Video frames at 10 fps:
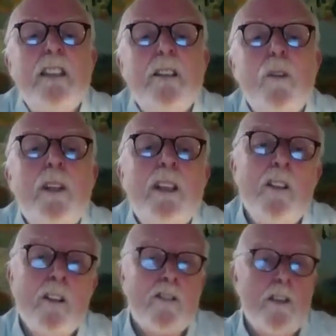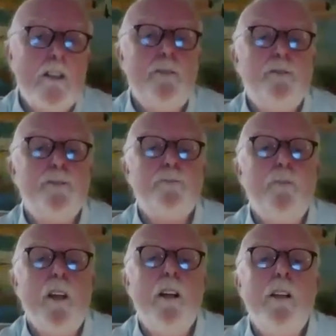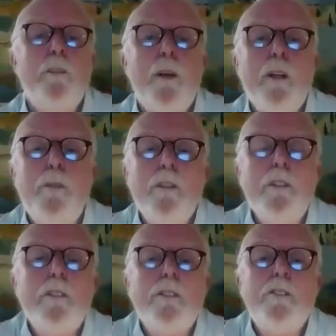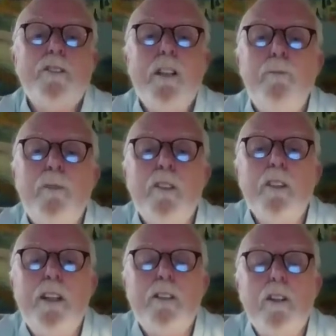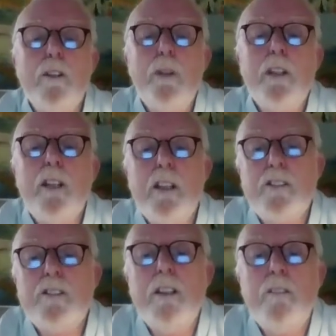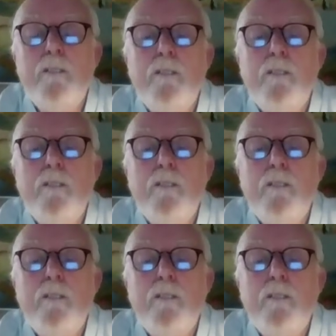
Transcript: We in Ulster are a people steeped in a turbulent history.